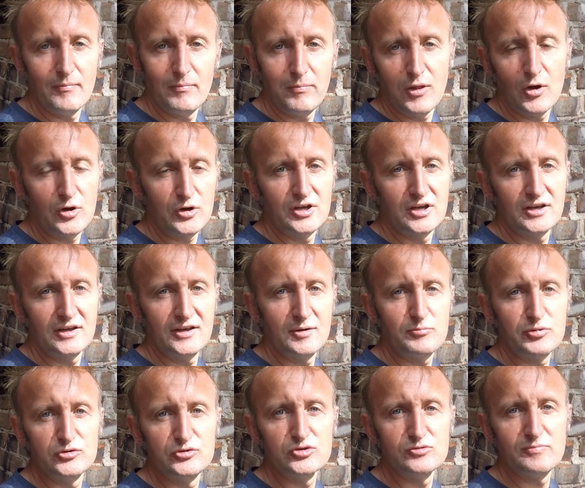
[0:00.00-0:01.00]
block uh,
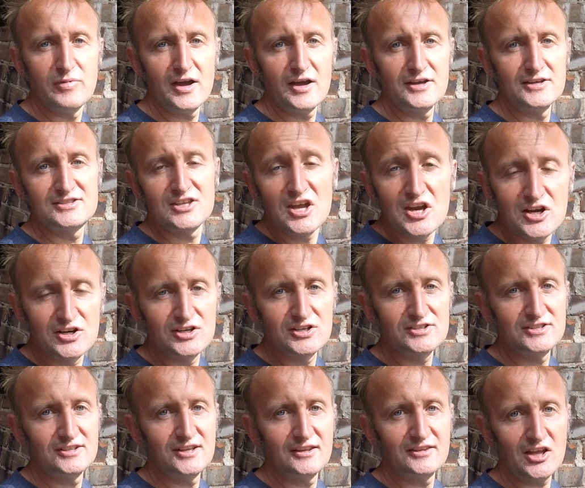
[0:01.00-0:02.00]
produced by
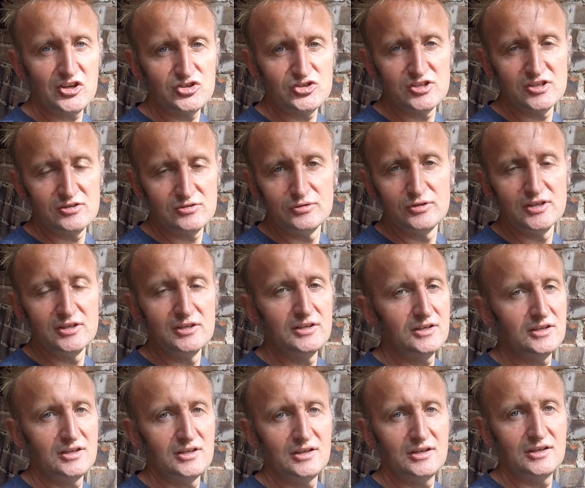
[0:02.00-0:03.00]
stakers and attach it to the
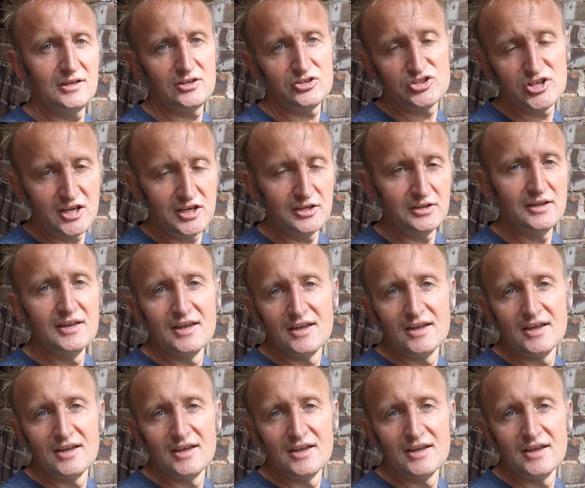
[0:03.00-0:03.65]
uh, chain.